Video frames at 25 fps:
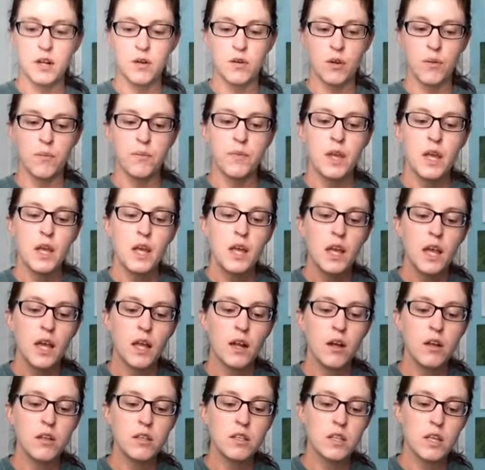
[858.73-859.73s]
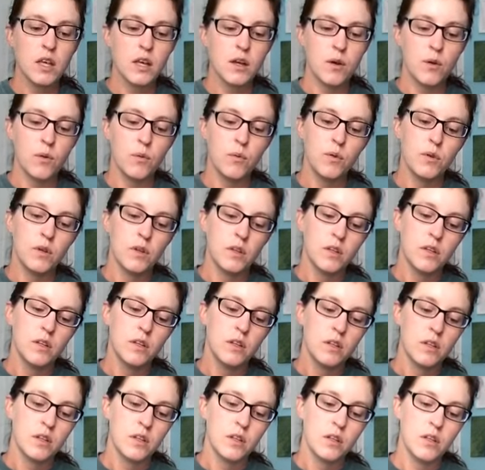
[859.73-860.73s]
I don't know. And also,
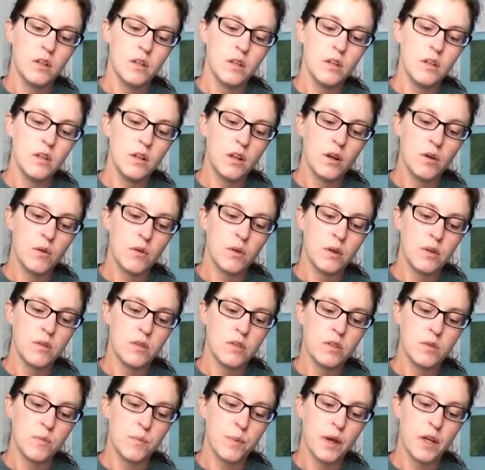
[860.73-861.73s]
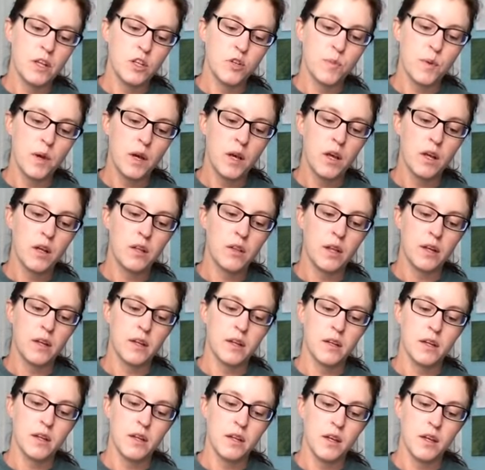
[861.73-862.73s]
you know, it's the Punch Bug, like